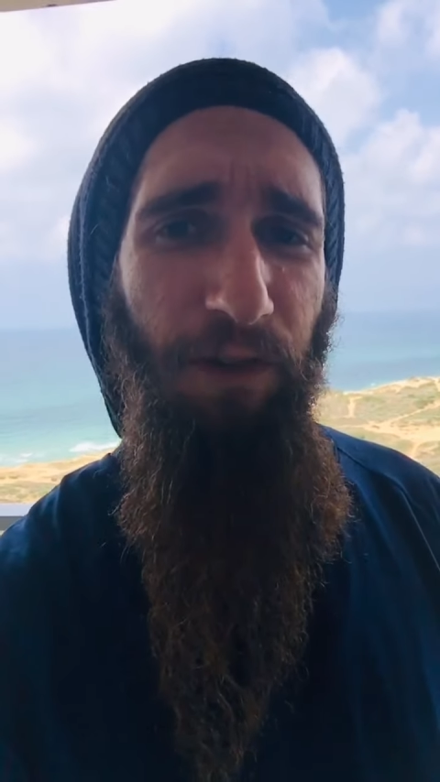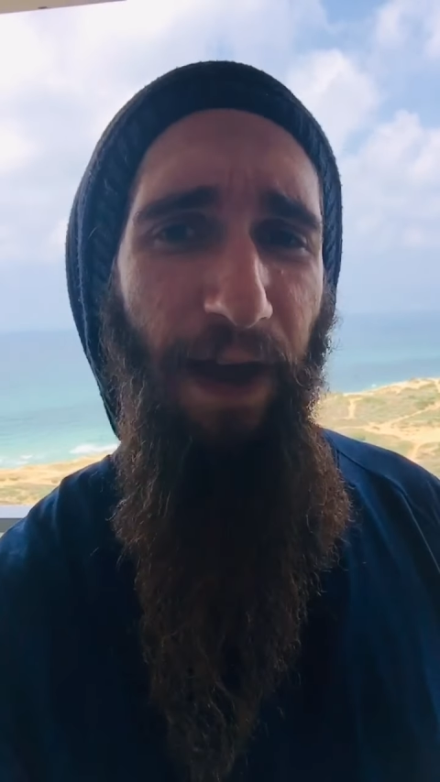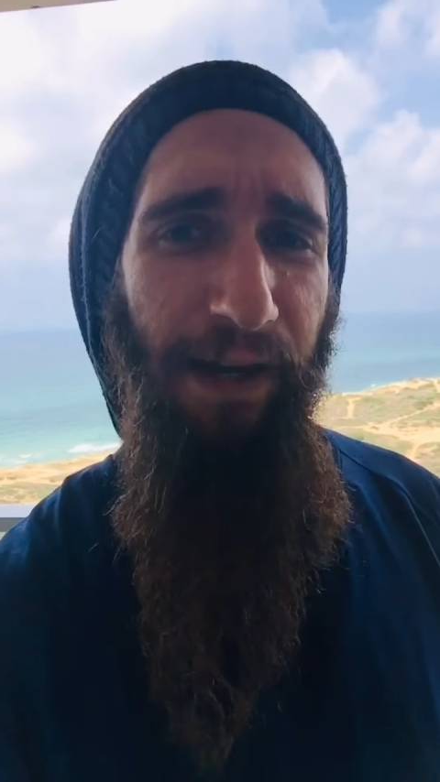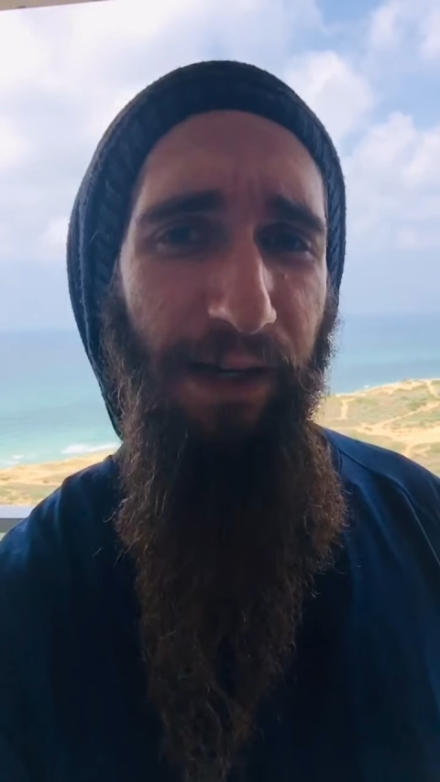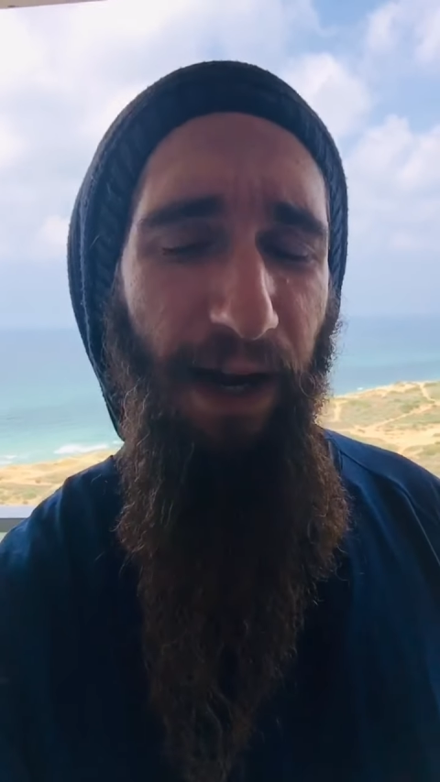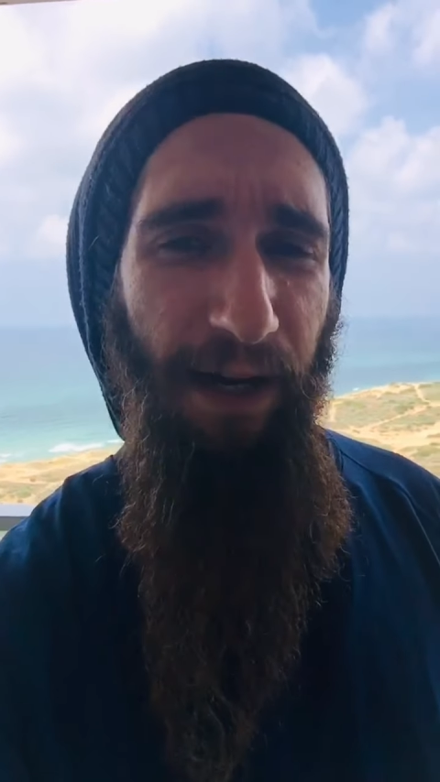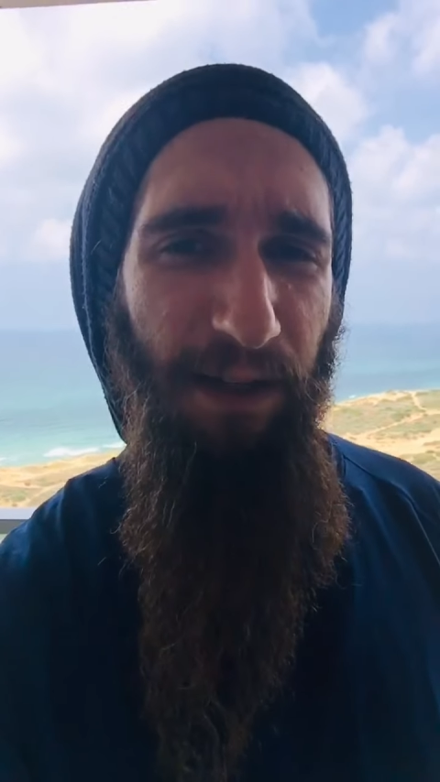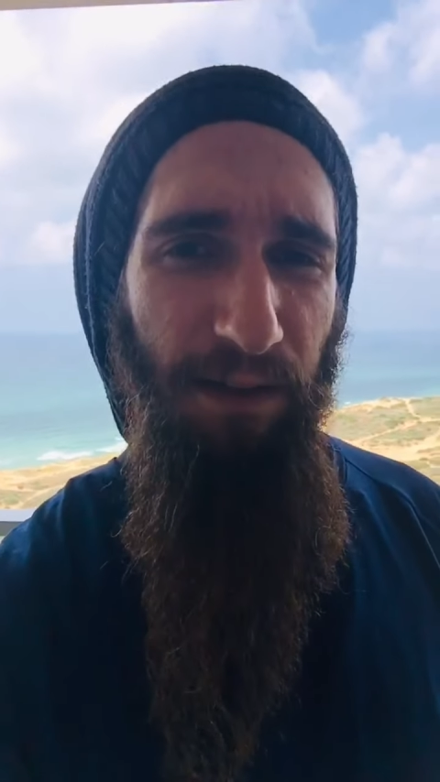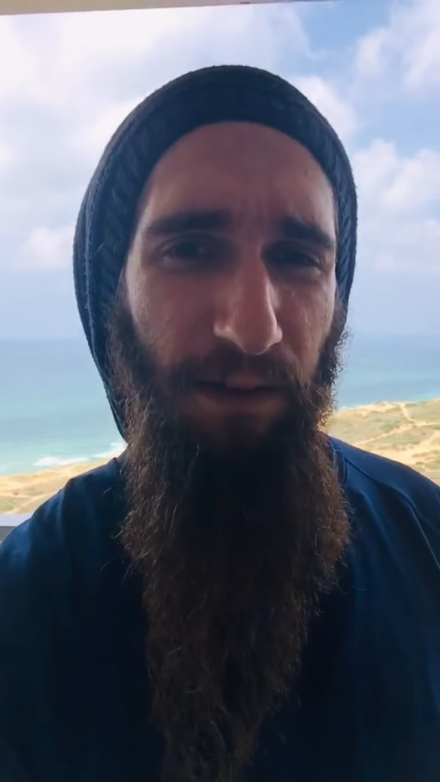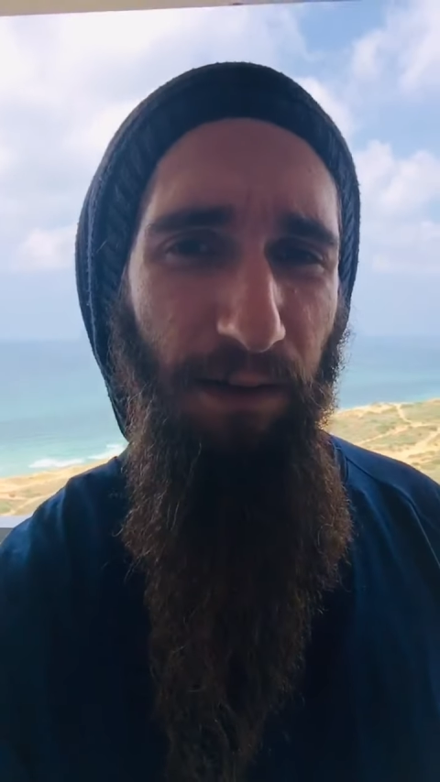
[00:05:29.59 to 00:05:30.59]
that night
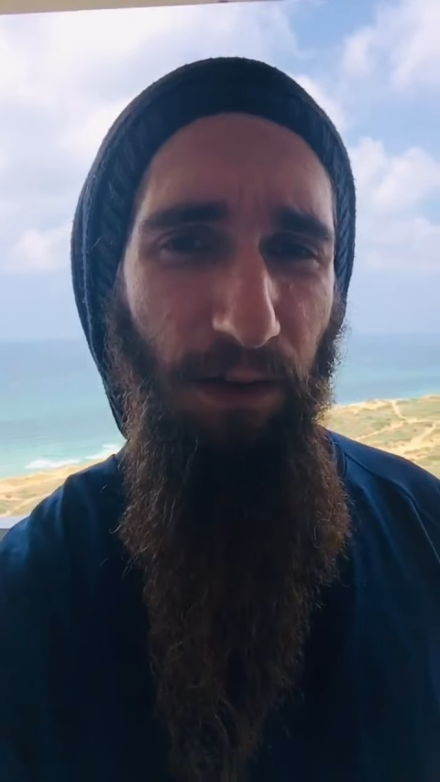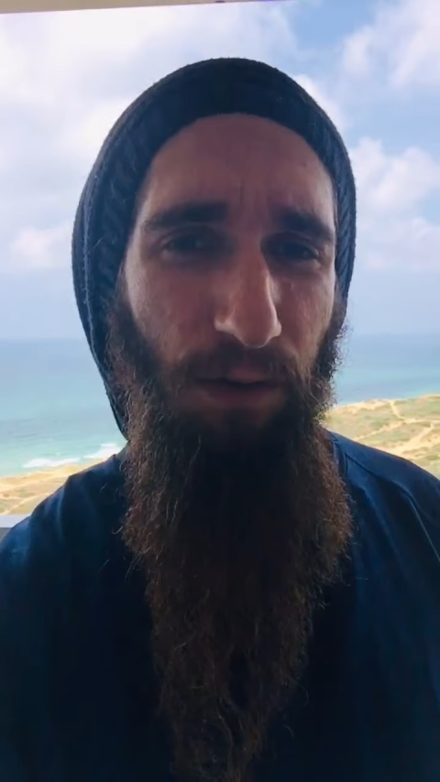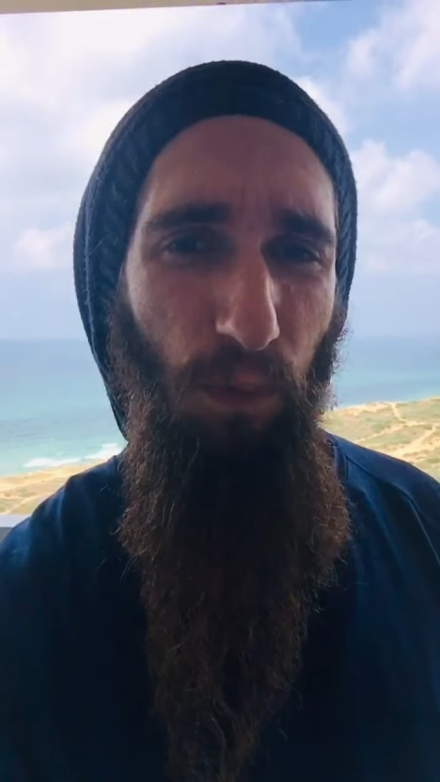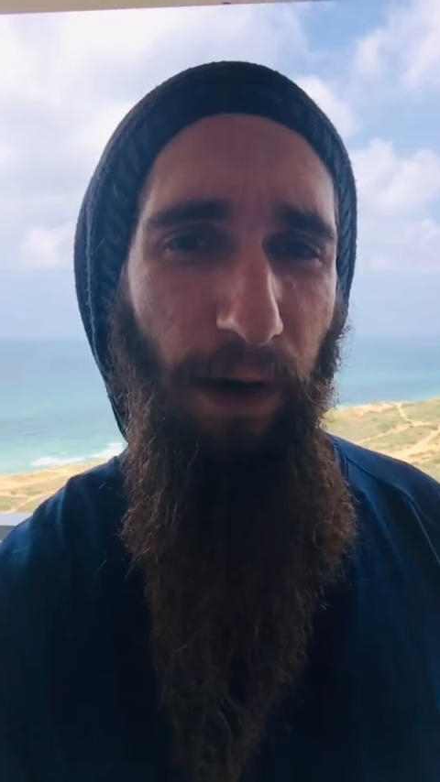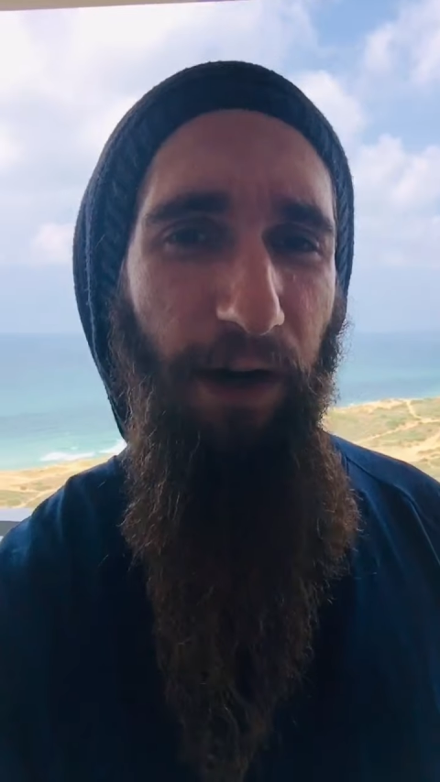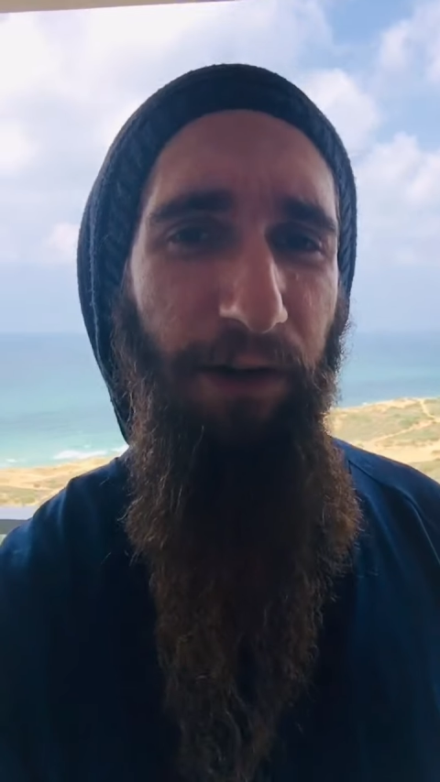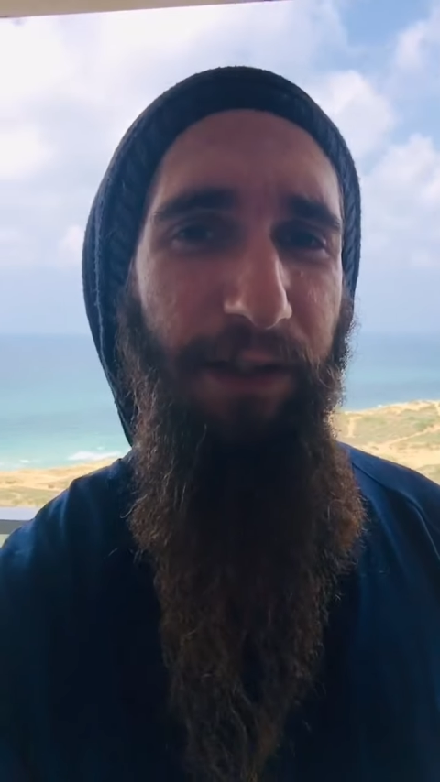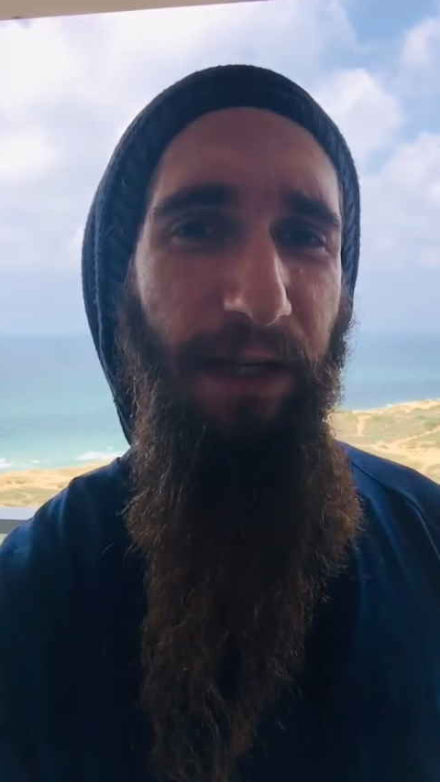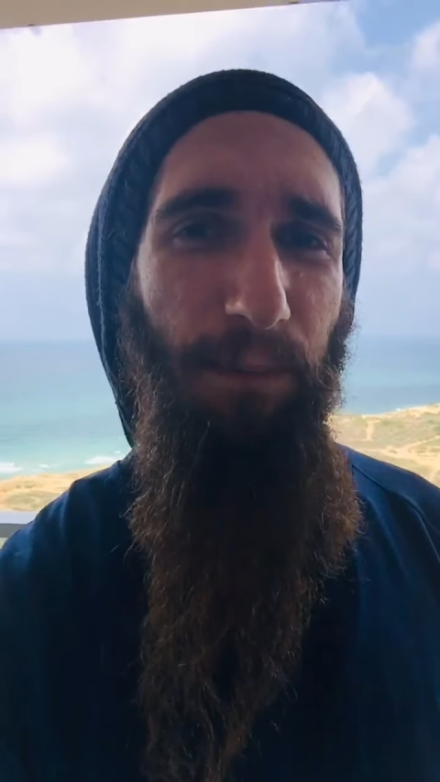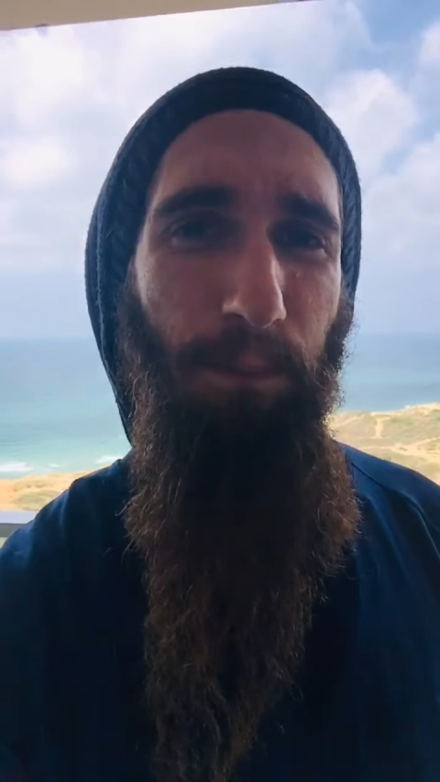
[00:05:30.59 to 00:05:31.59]
where
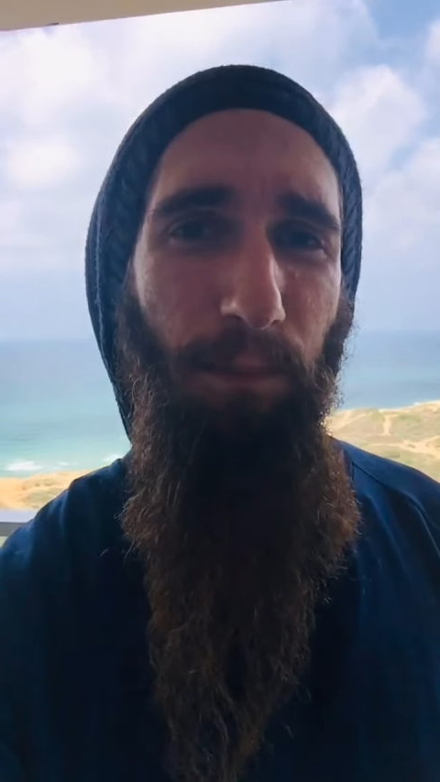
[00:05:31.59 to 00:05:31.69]
he had